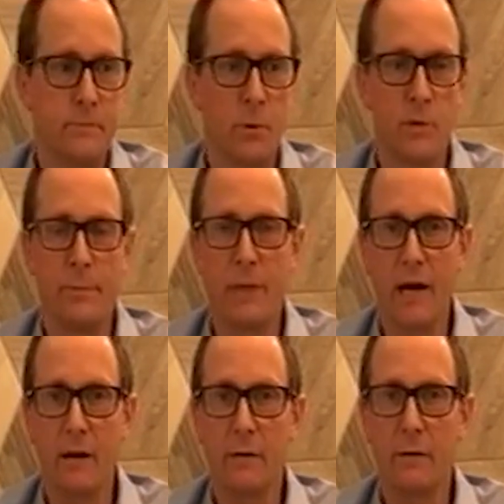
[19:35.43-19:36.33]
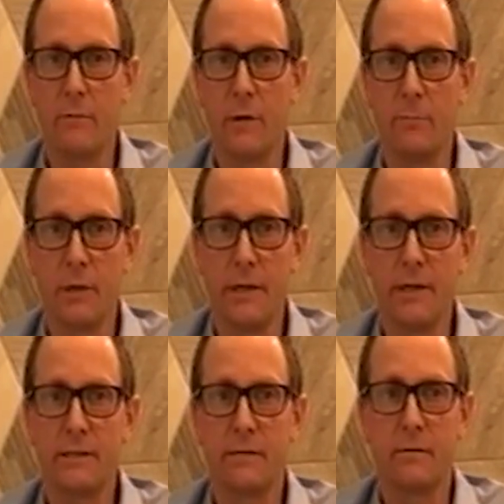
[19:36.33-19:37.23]
repaired and
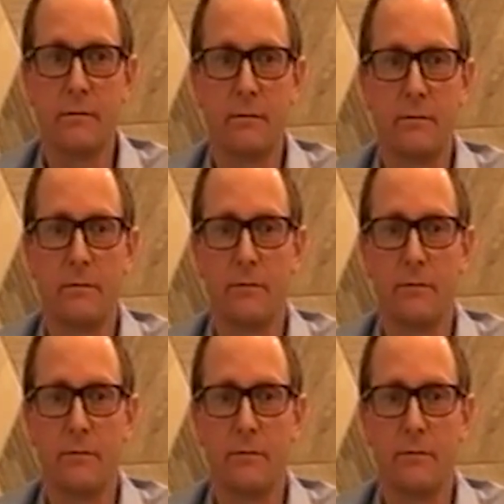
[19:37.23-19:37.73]
replaced, and